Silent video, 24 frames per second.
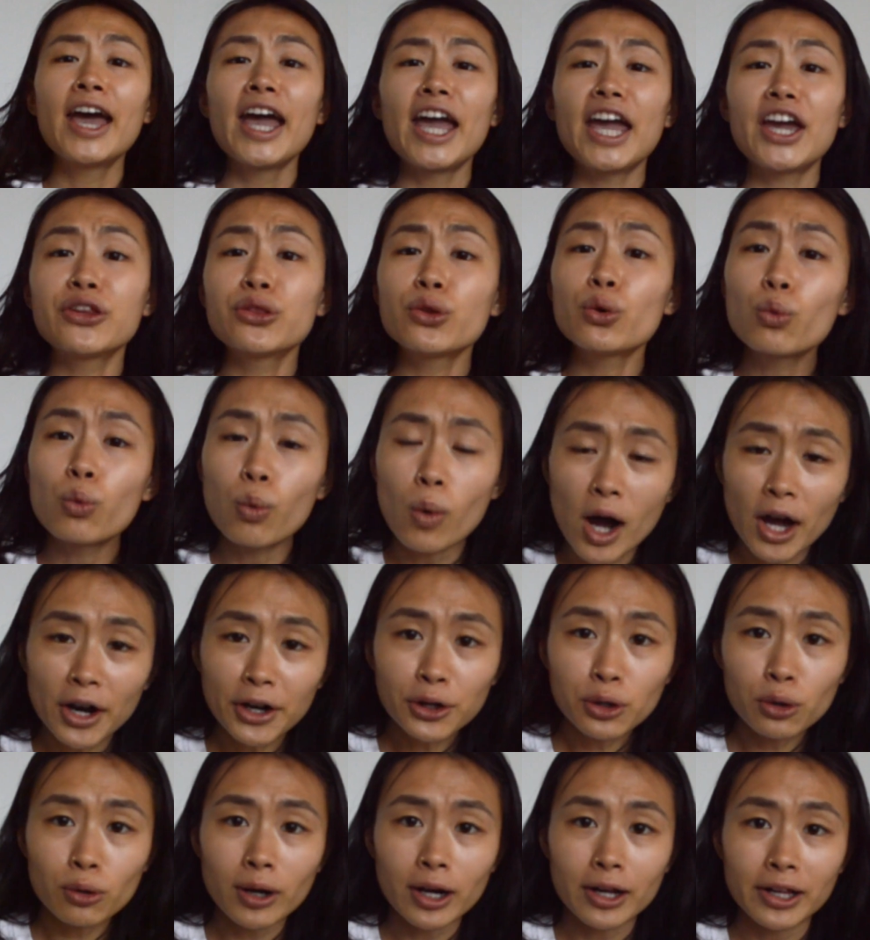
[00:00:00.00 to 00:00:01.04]
And the water
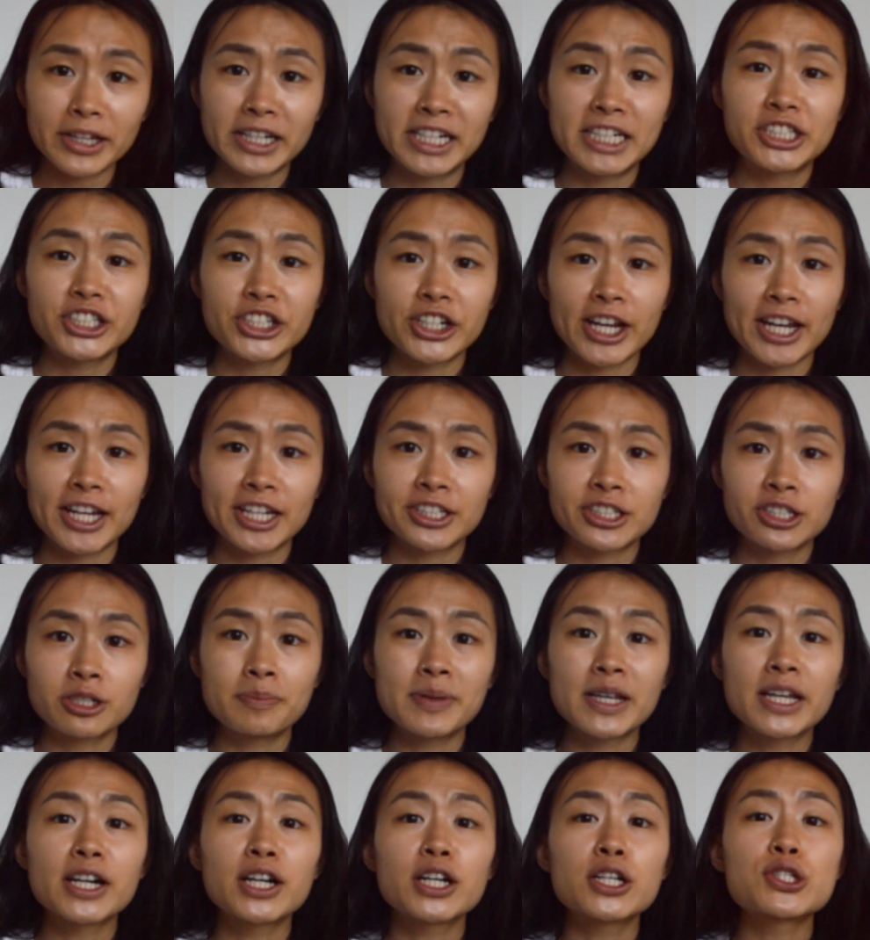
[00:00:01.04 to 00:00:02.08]
quality changed
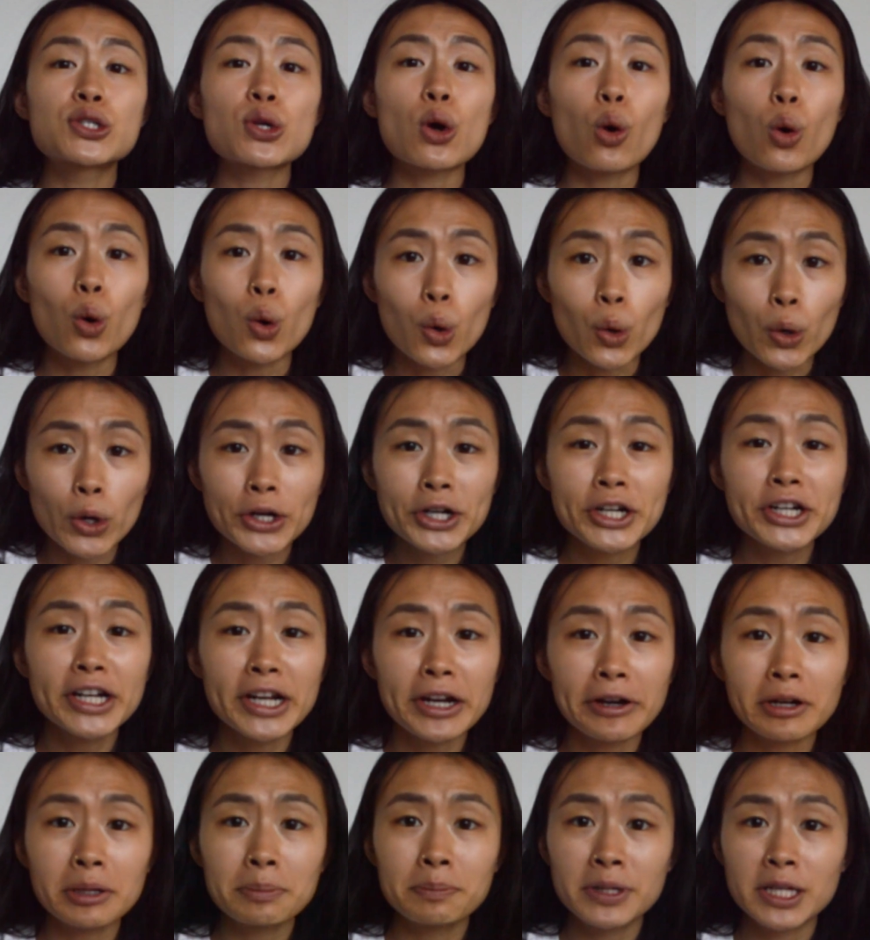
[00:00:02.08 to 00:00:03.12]
because
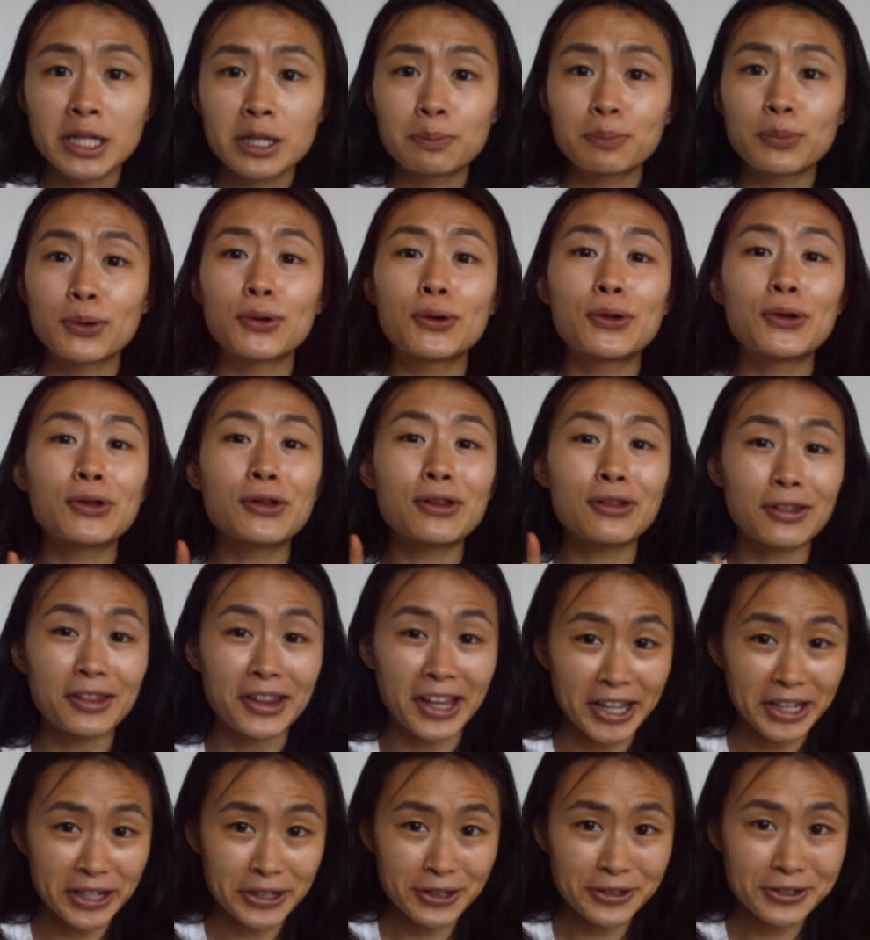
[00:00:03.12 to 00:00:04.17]
ordinary people
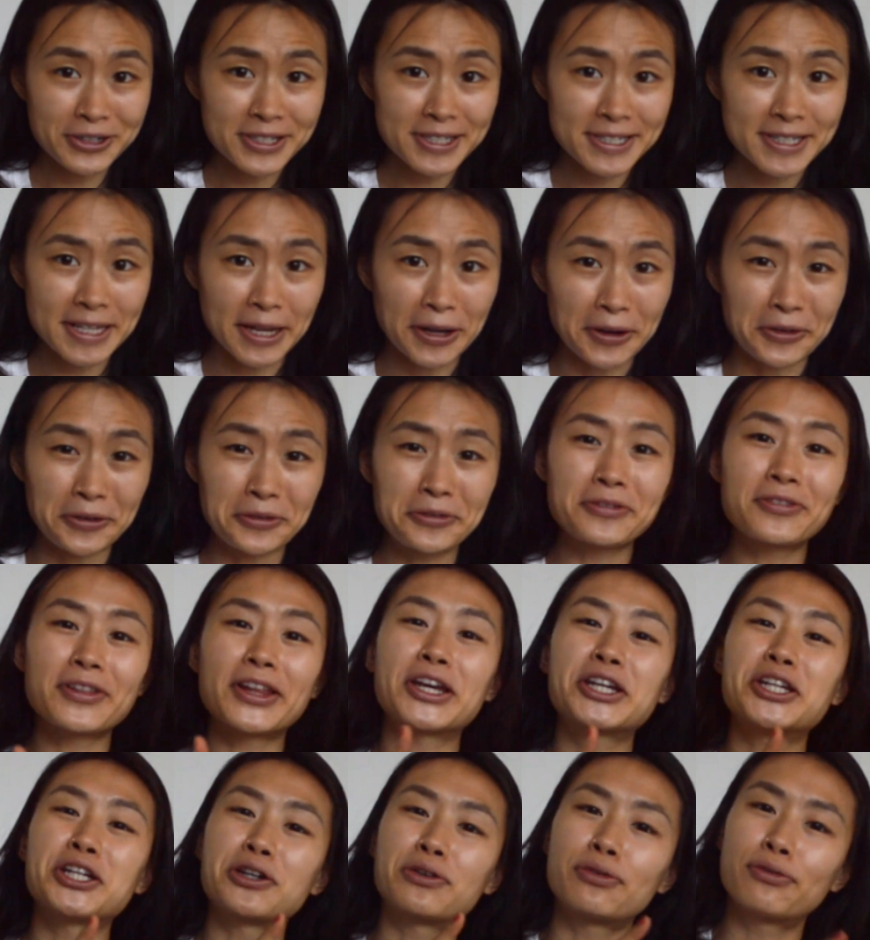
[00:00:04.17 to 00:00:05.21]
like yourself,
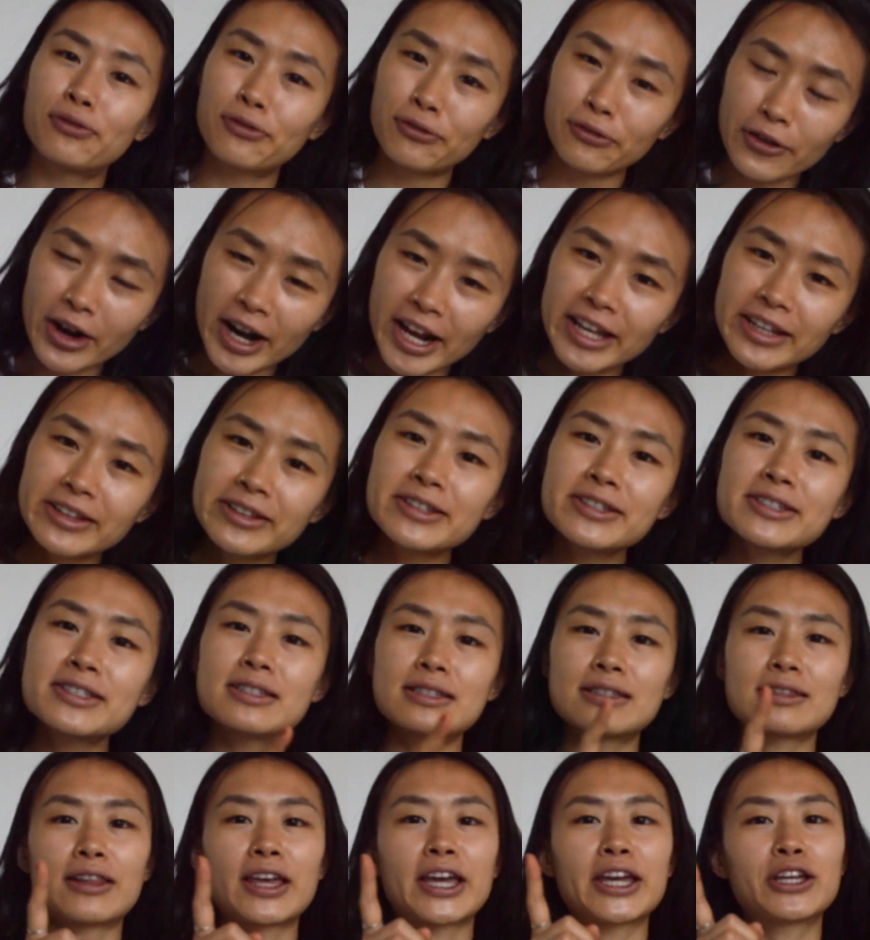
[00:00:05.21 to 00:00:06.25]
like your friends,
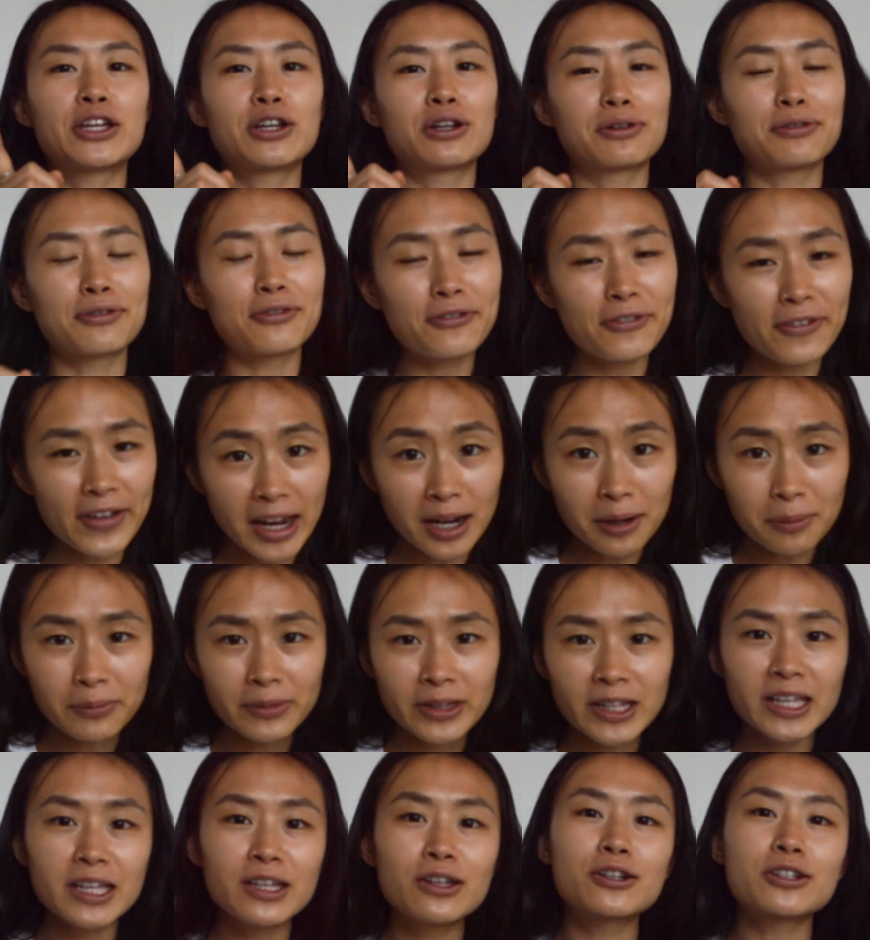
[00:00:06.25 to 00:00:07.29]
like your
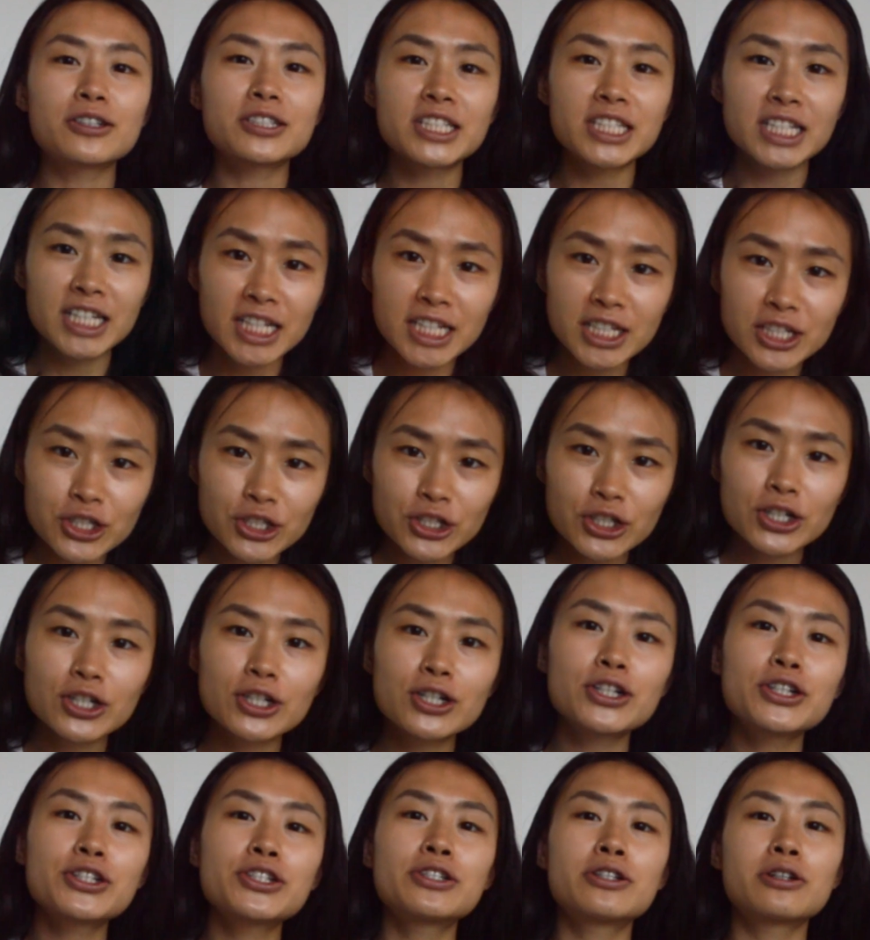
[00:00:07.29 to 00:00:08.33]
family, your
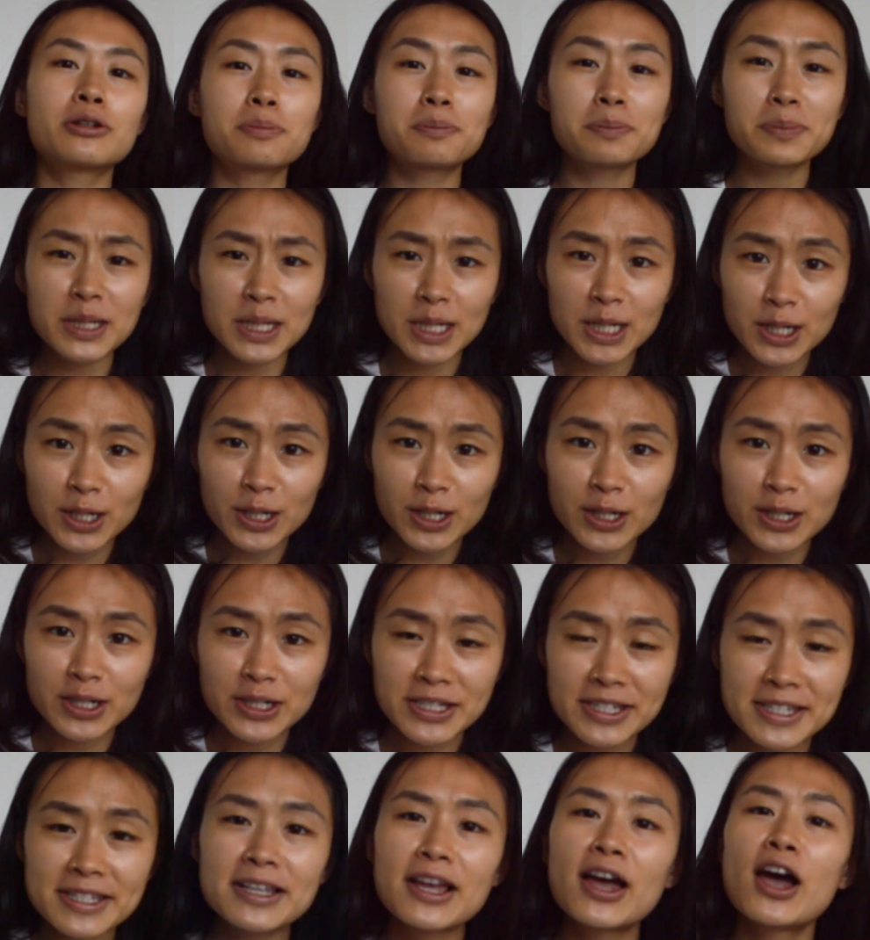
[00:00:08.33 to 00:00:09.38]
teachers, your
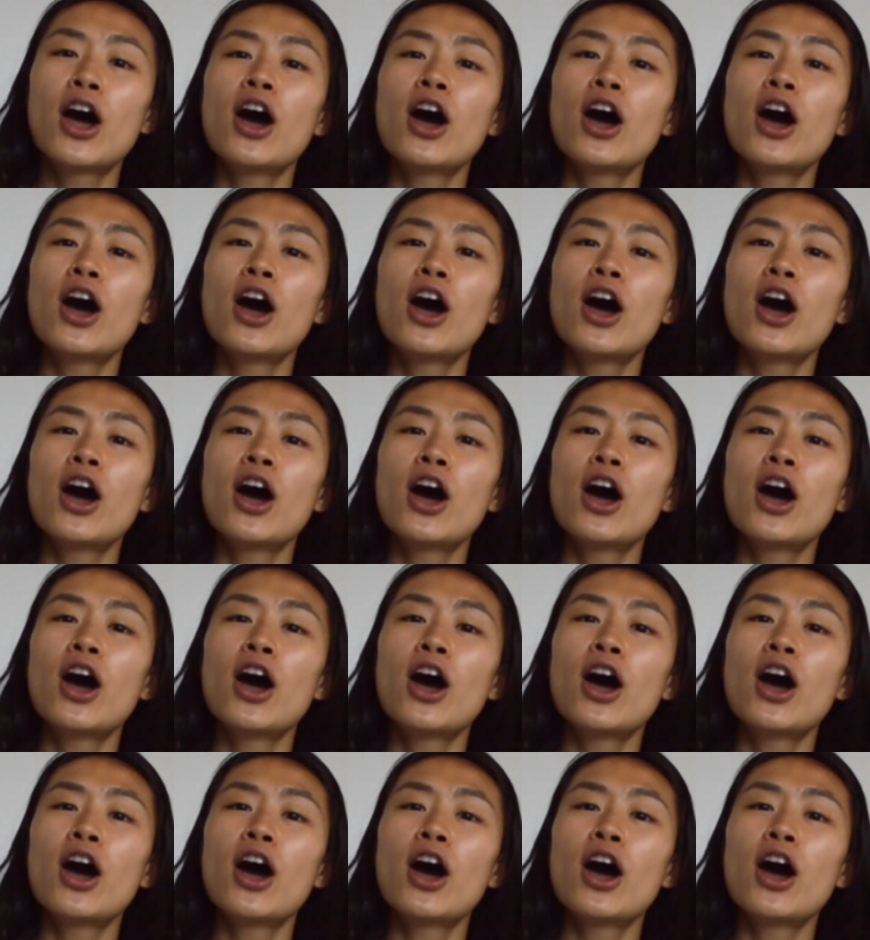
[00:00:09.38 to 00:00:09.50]
peers,